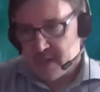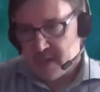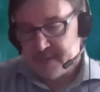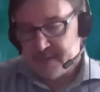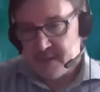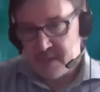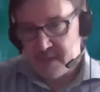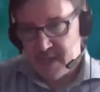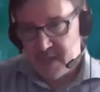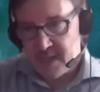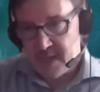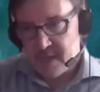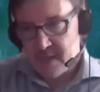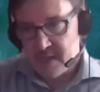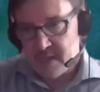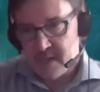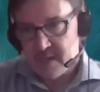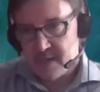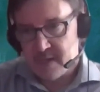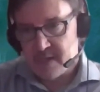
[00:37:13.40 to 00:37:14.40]

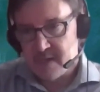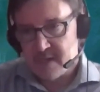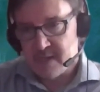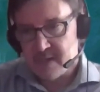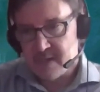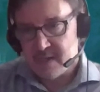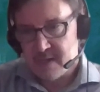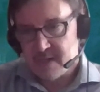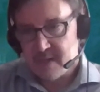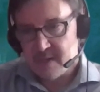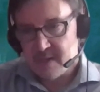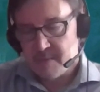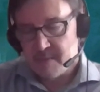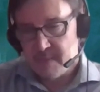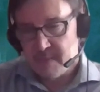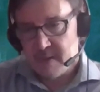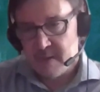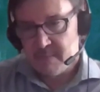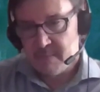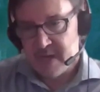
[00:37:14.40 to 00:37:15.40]
undertaking.
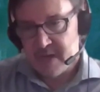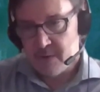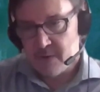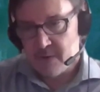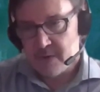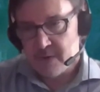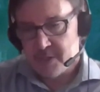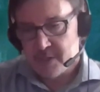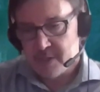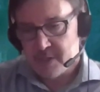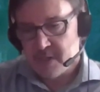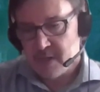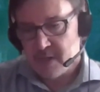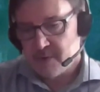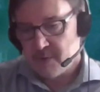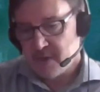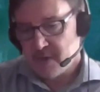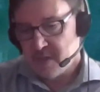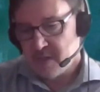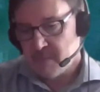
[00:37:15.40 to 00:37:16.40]
My colleague
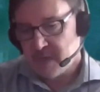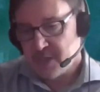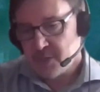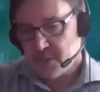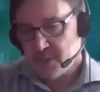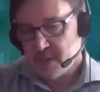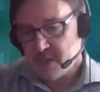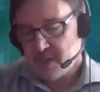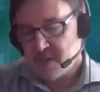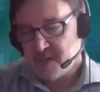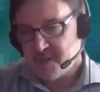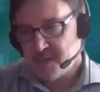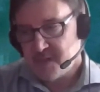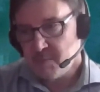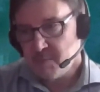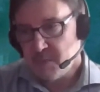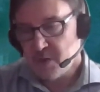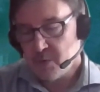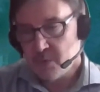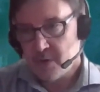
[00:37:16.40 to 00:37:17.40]
Cecilia already mentioned it, it's
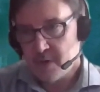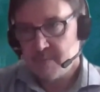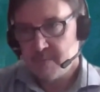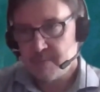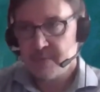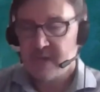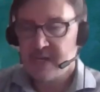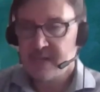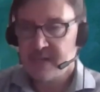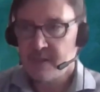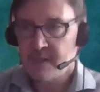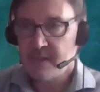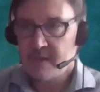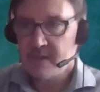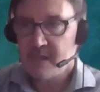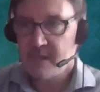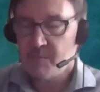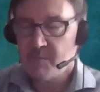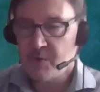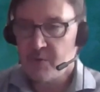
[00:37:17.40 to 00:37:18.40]
Team Europe. Under the
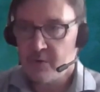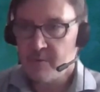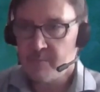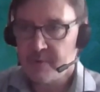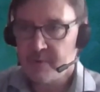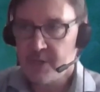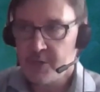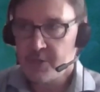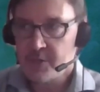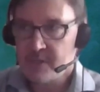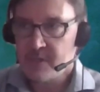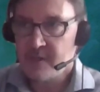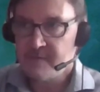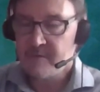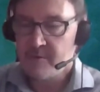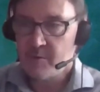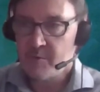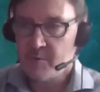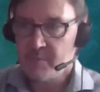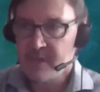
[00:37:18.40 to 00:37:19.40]
Team Europe
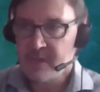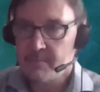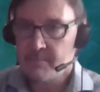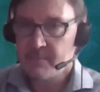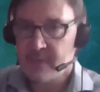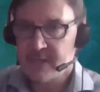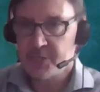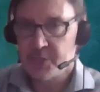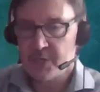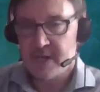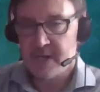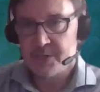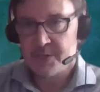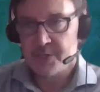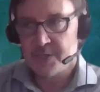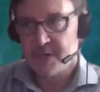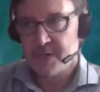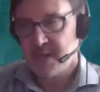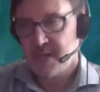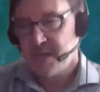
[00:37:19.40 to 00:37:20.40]
initiative, there will be a much
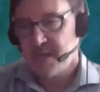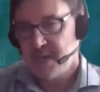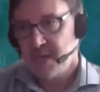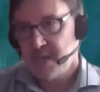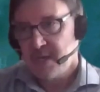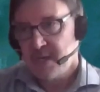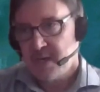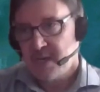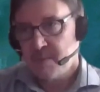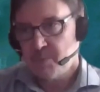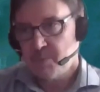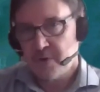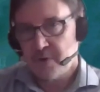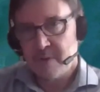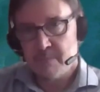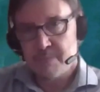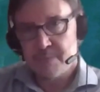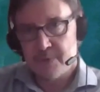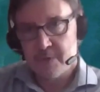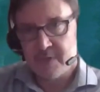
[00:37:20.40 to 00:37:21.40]
larger, a more
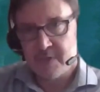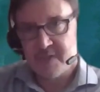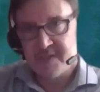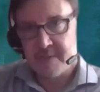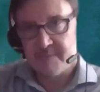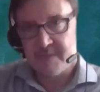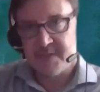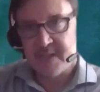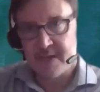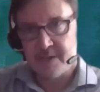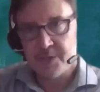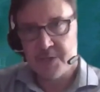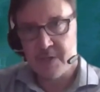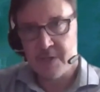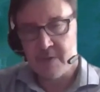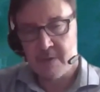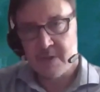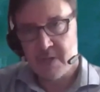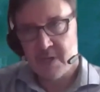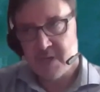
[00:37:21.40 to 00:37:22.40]
important,
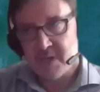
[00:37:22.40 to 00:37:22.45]
substantial